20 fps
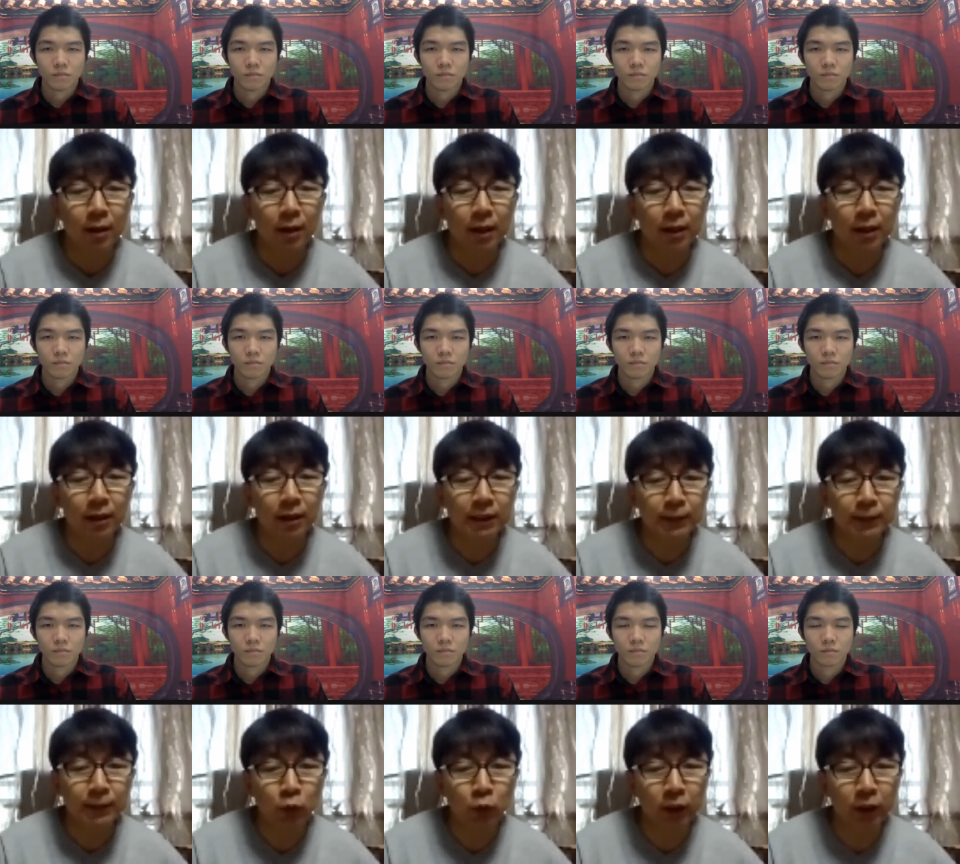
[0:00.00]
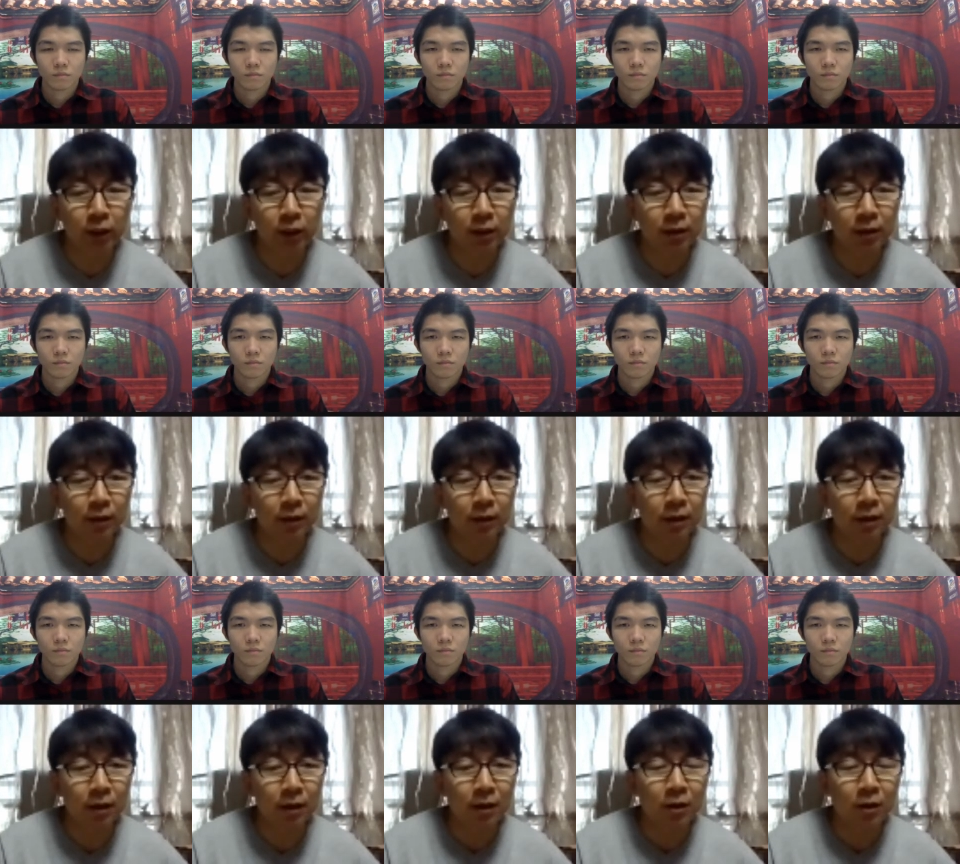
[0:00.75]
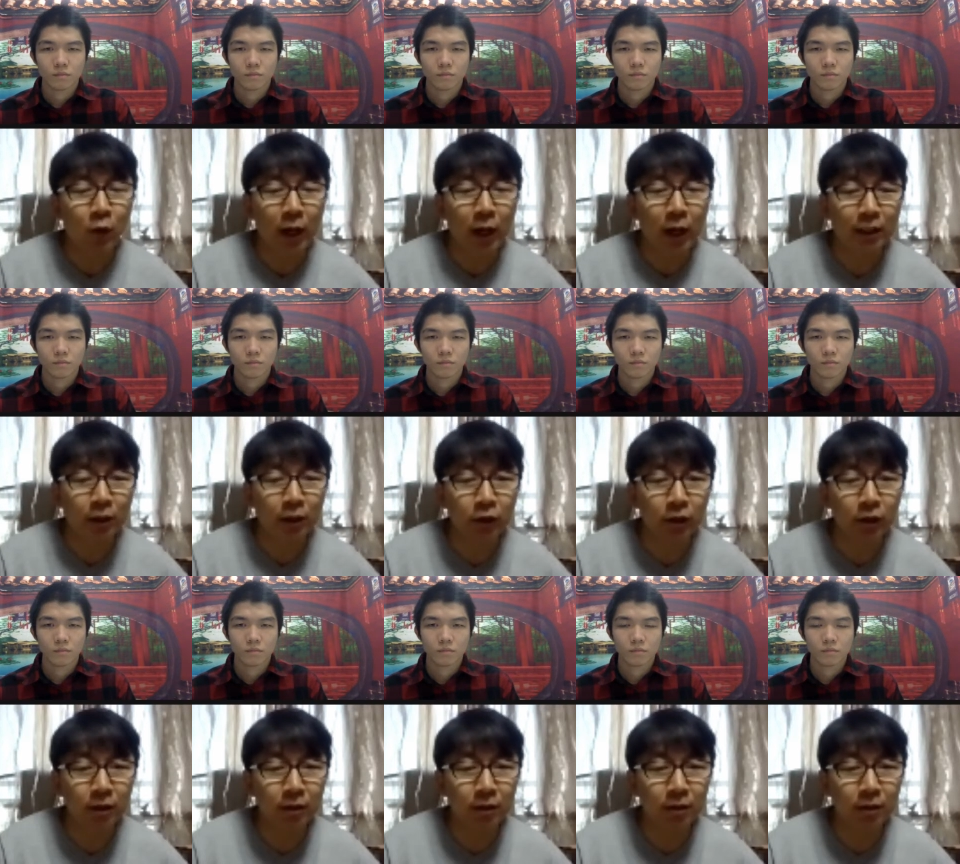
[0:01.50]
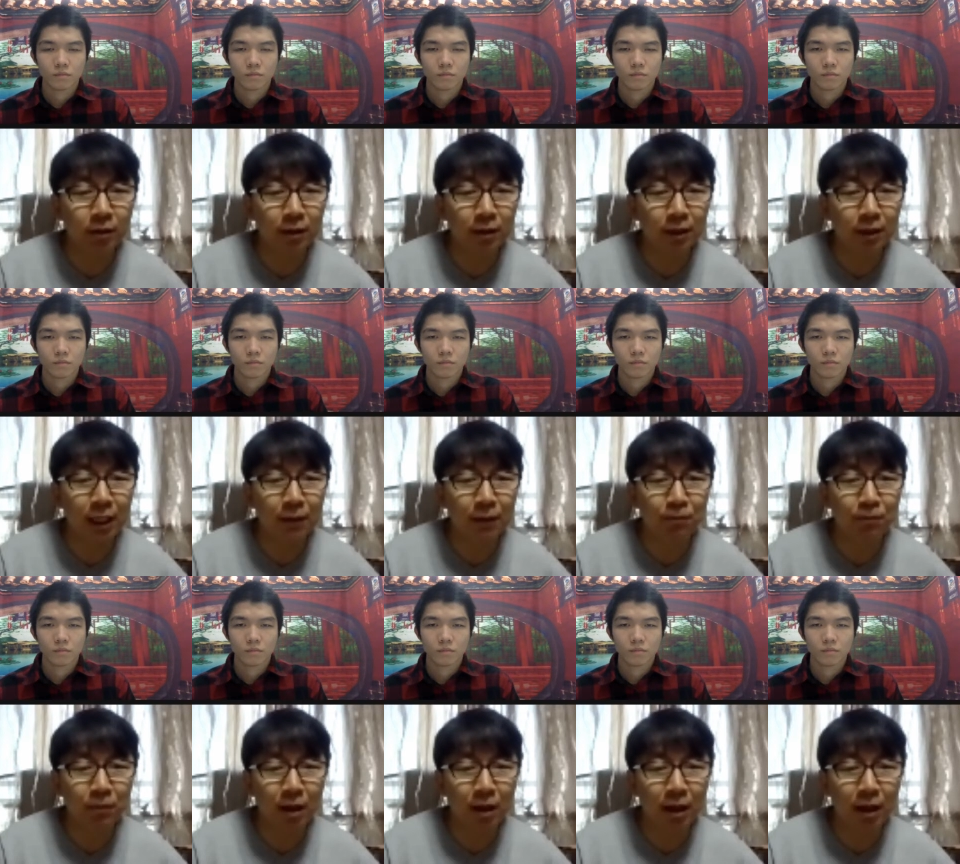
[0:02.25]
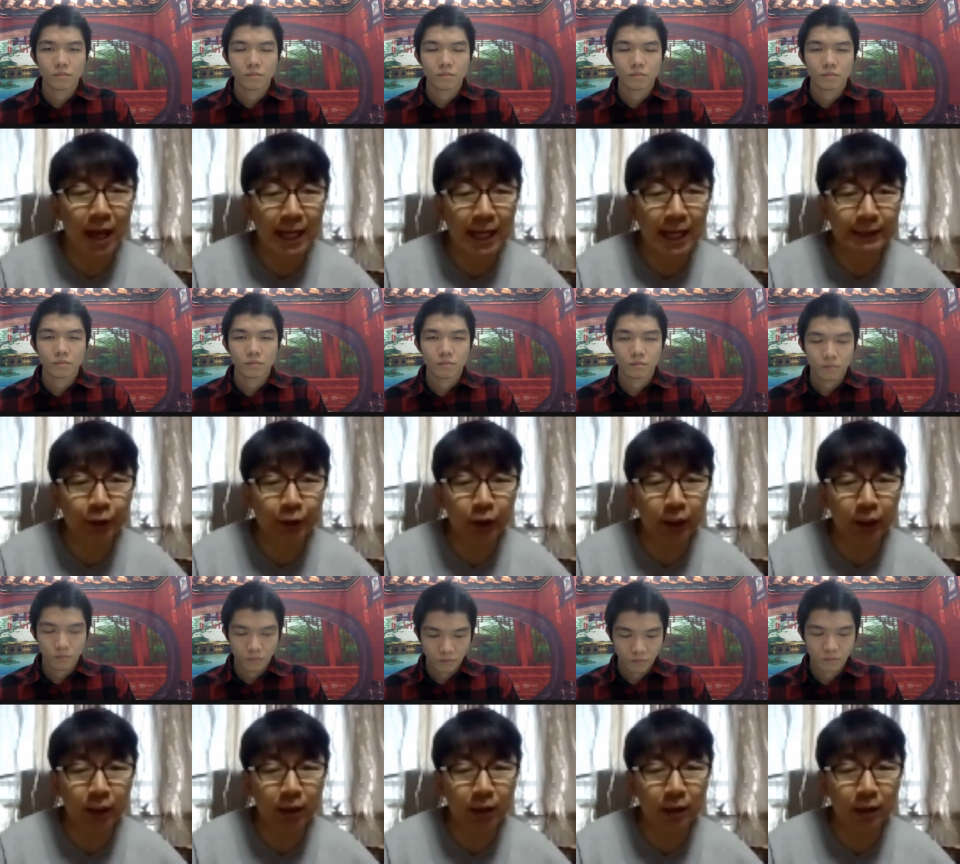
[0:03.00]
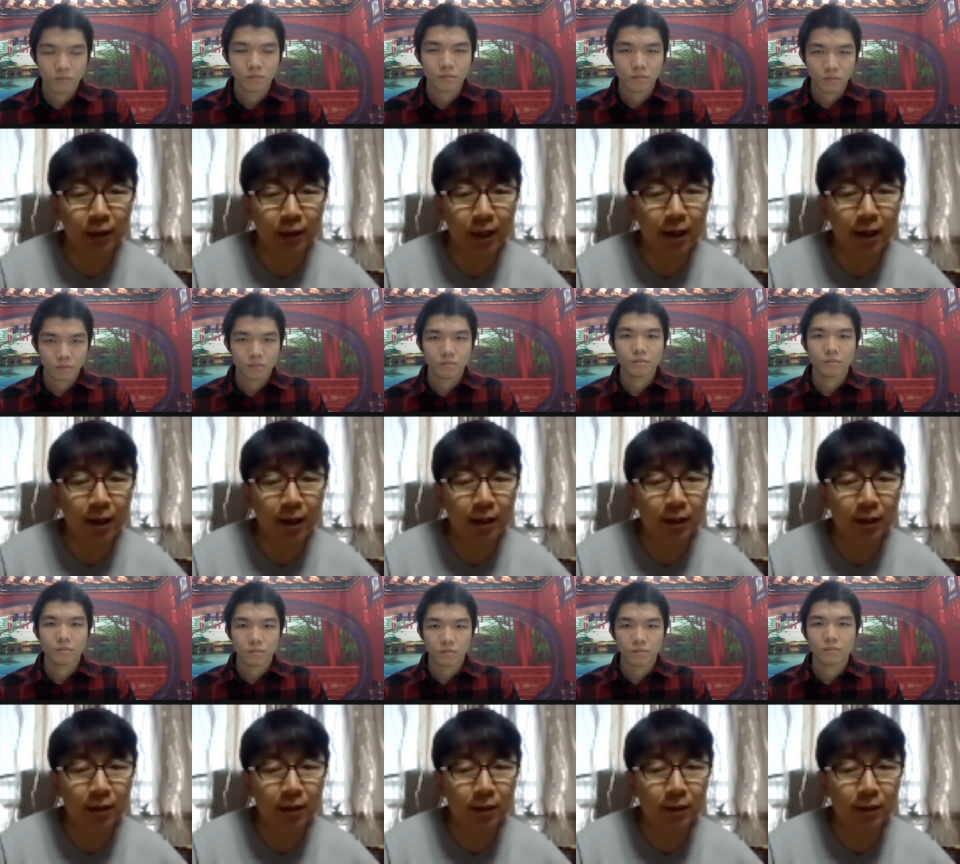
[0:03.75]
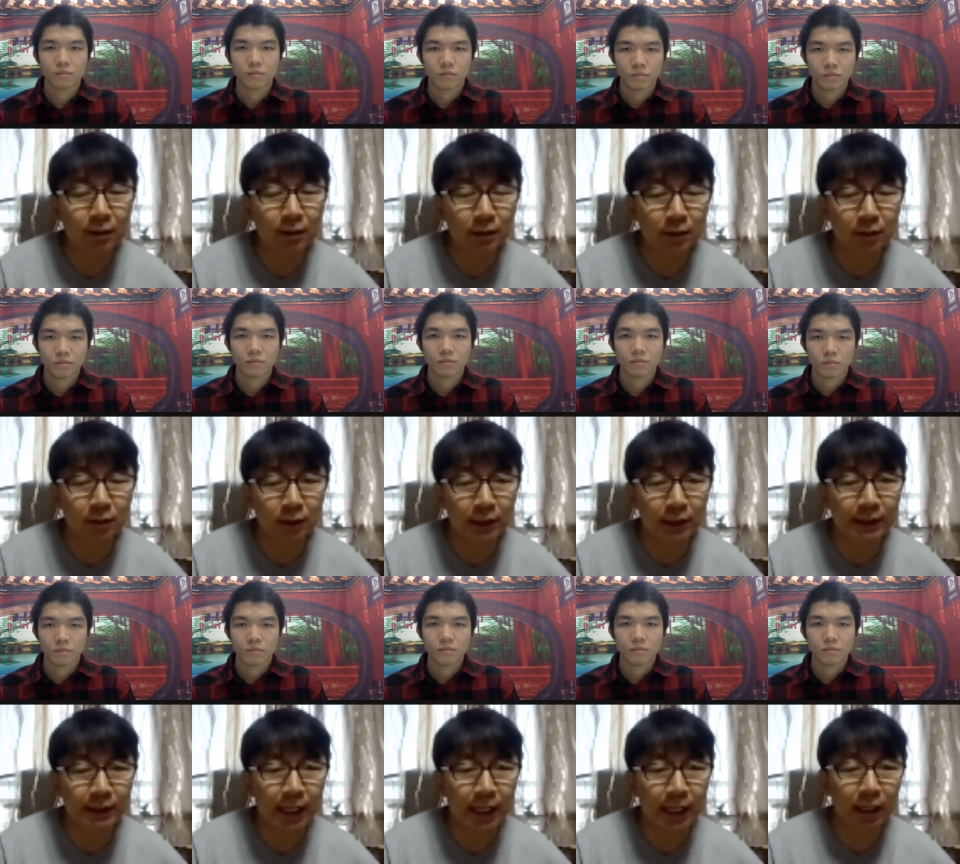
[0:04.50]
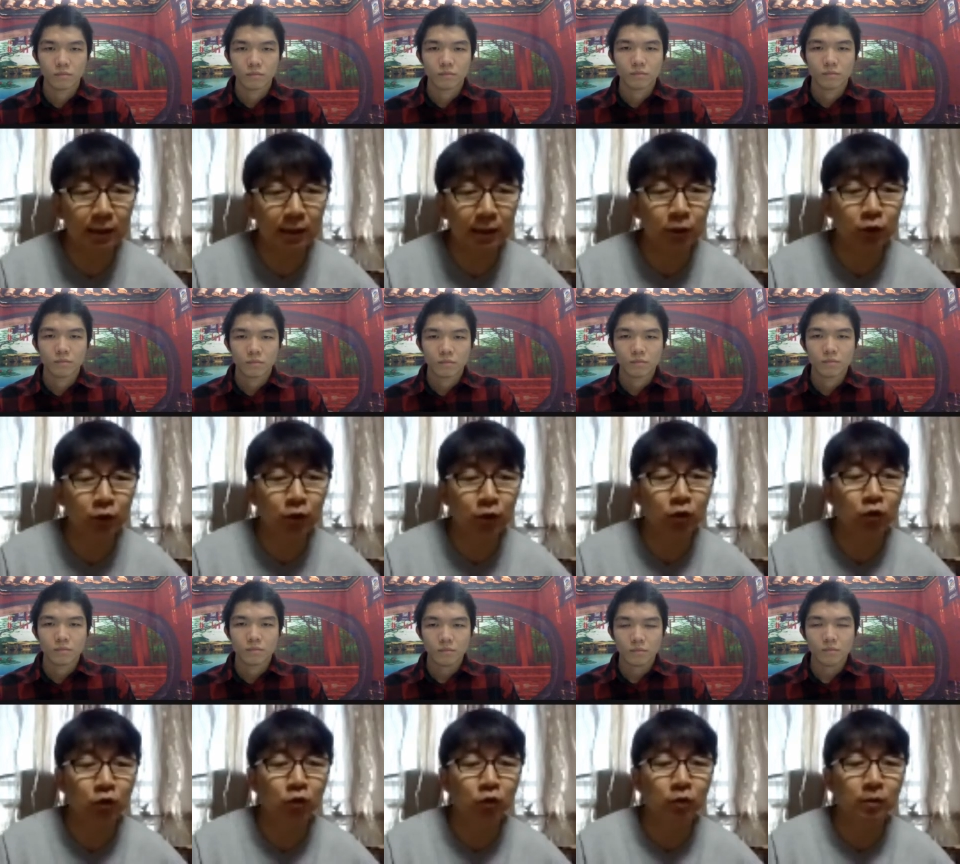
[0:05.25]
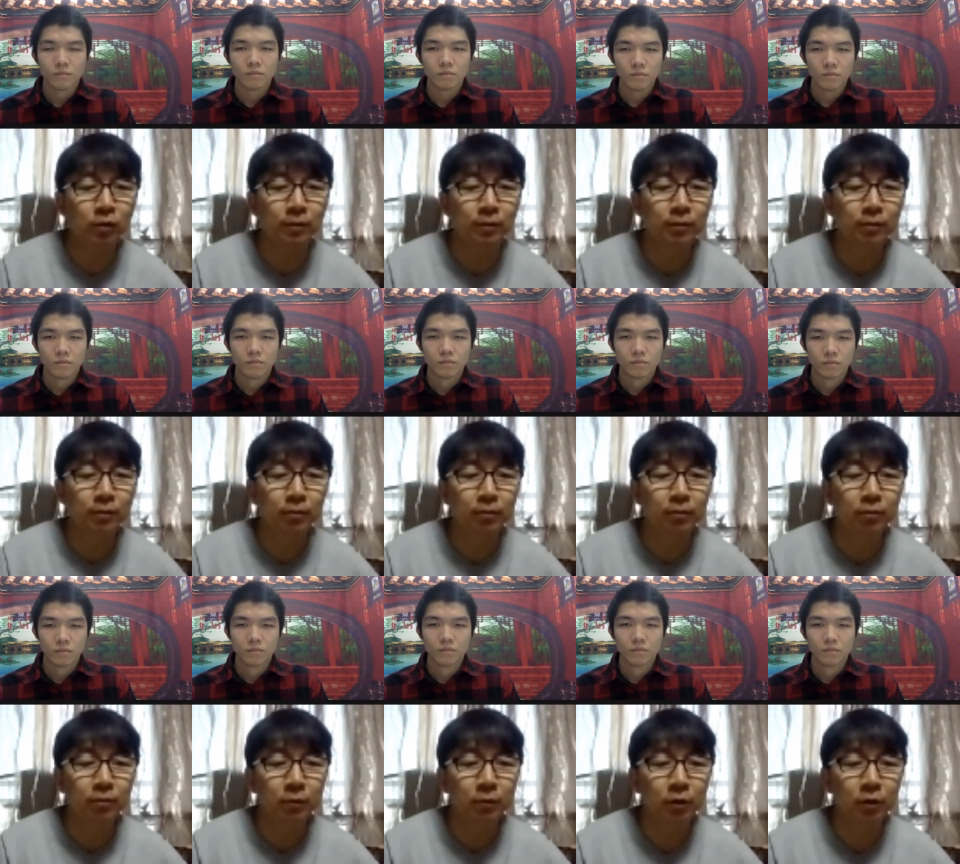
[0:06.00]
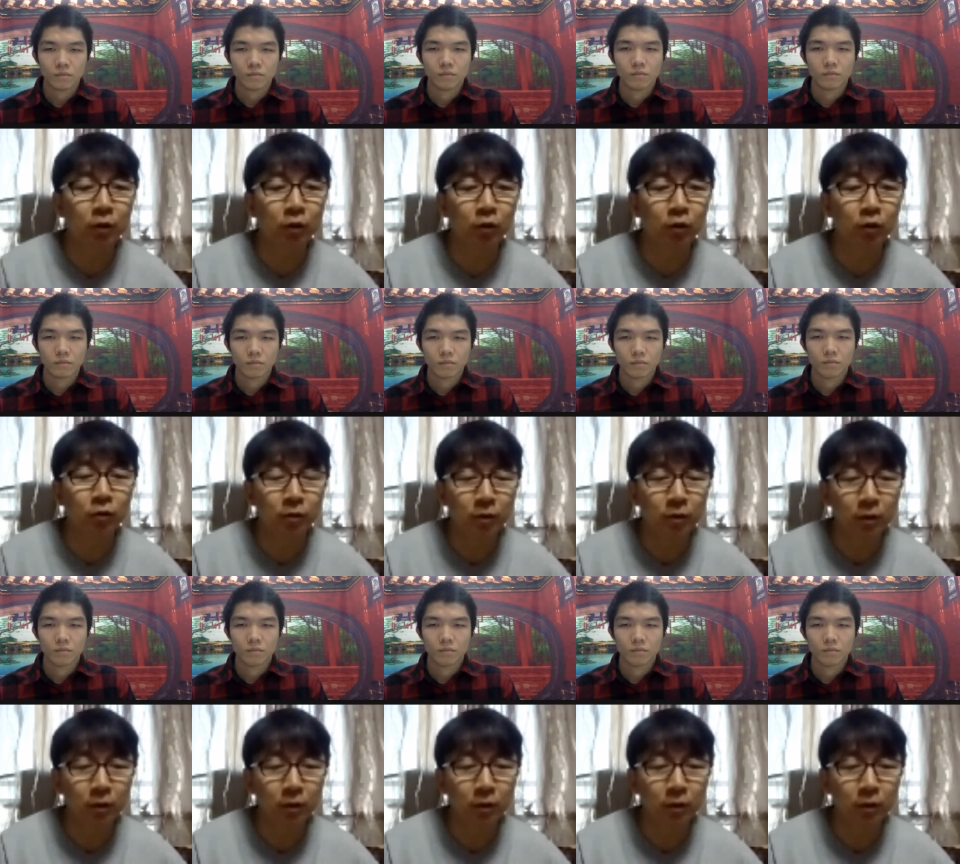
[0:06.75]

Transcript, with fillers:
Speaker 1: at this point, white couldn't keep uh, answering it and decided to, you know,